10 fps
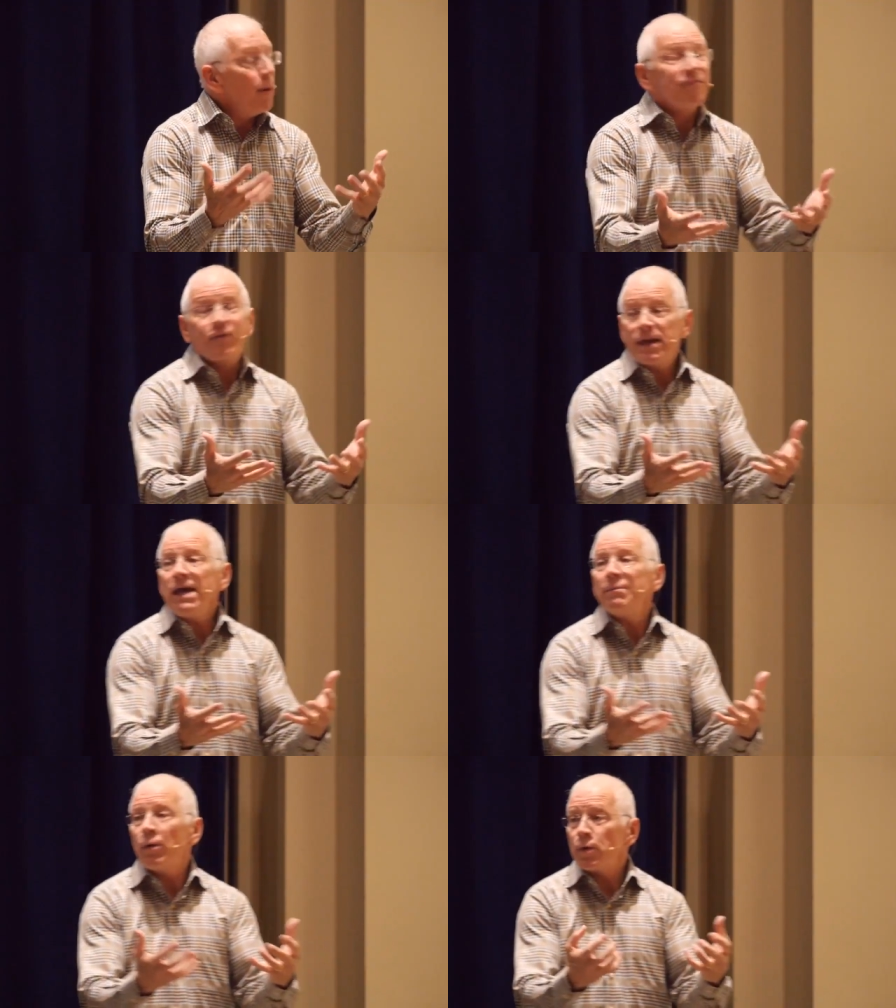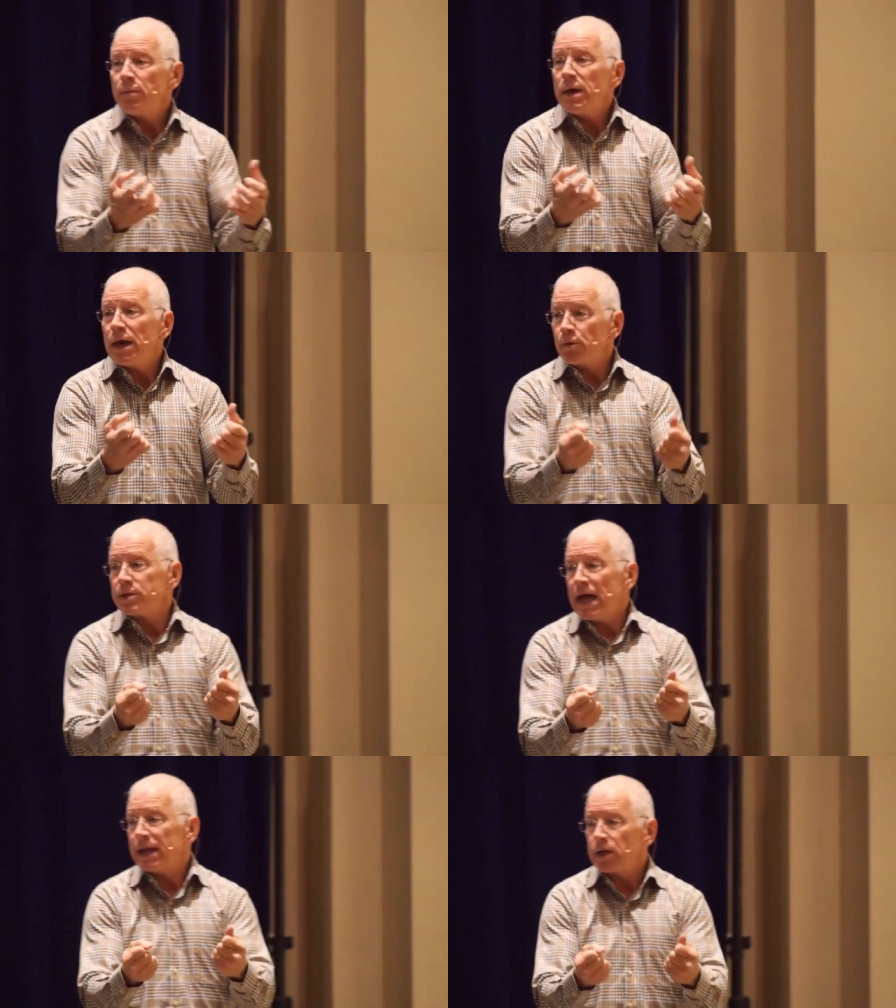But for him, it was, it
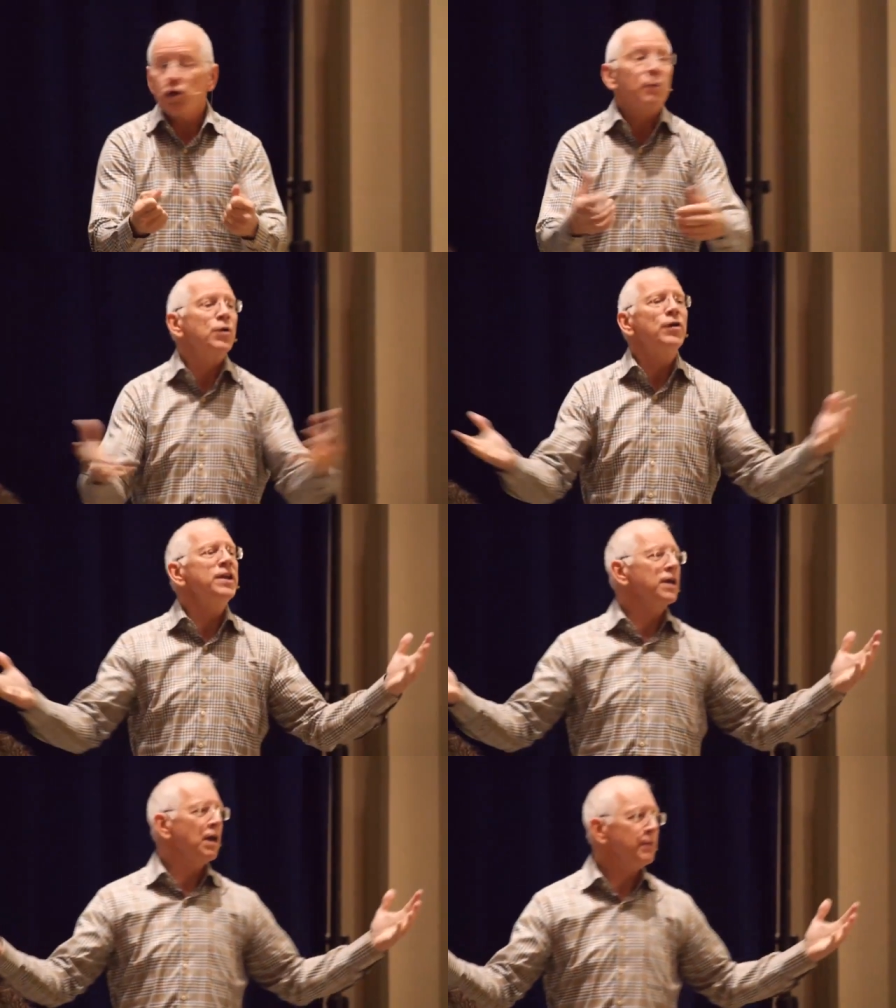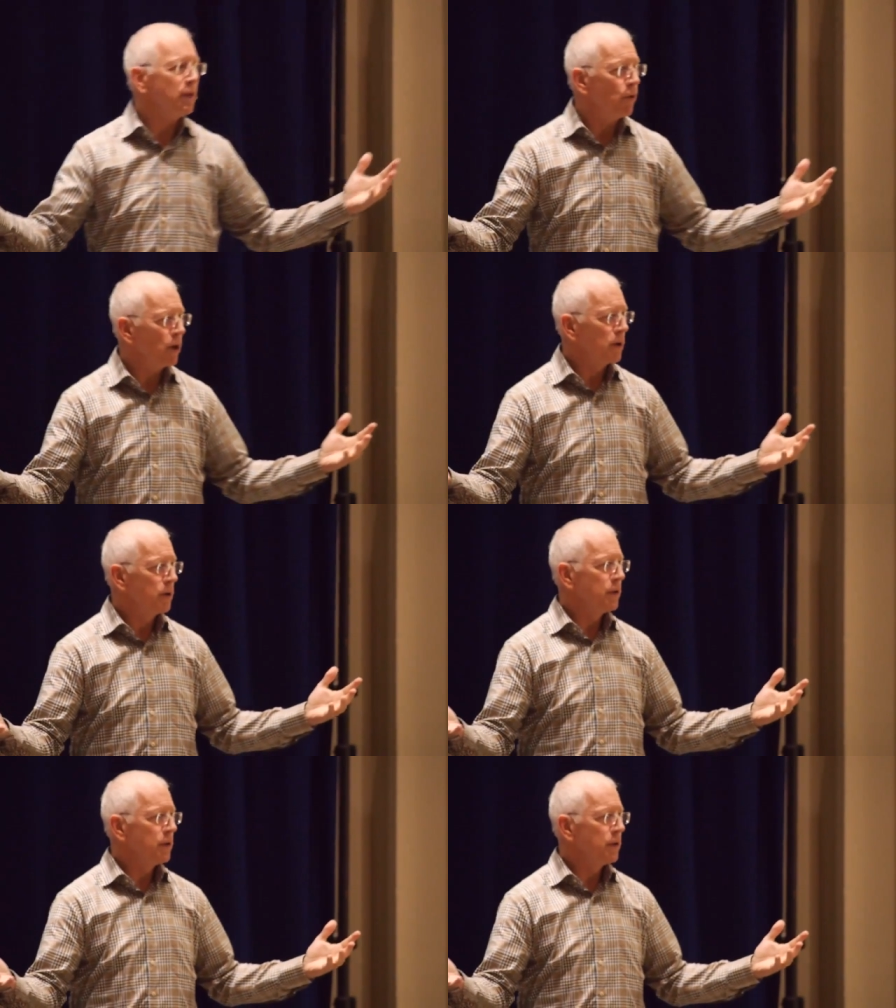was non negotiable, so he didn't come anymore.